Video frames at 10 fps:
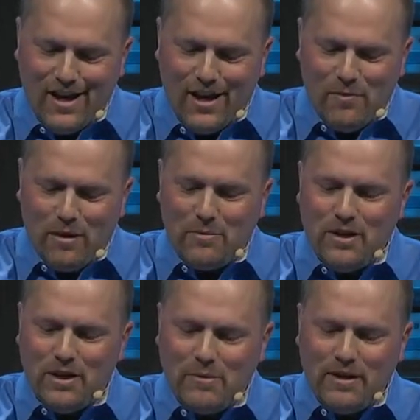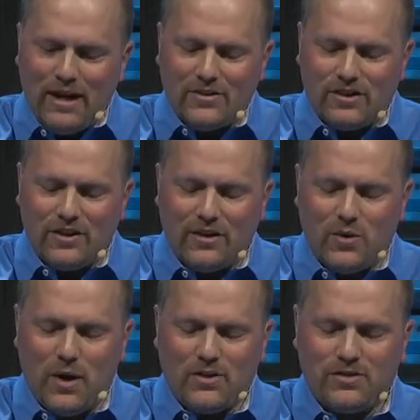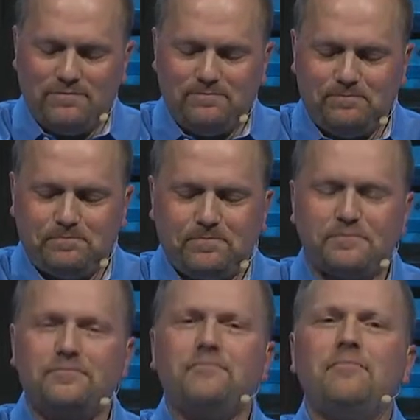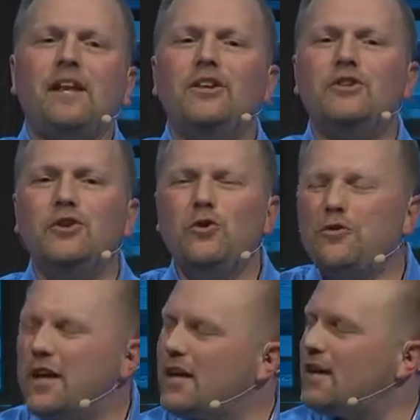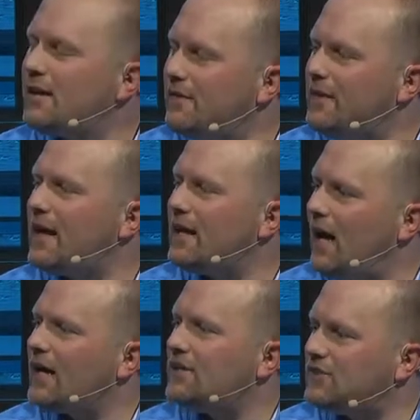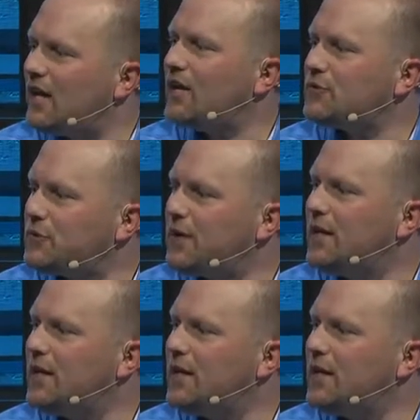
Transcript: But let me, let me ask you another question. Do you think that God can set us free?